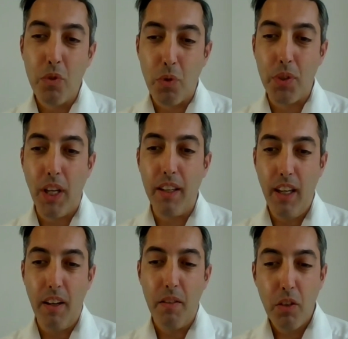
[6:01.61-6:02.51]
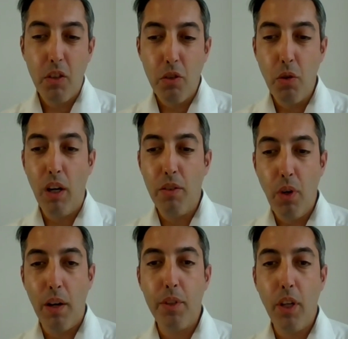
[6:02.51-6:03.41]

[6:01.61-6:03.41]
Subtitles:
to say, yeah, you have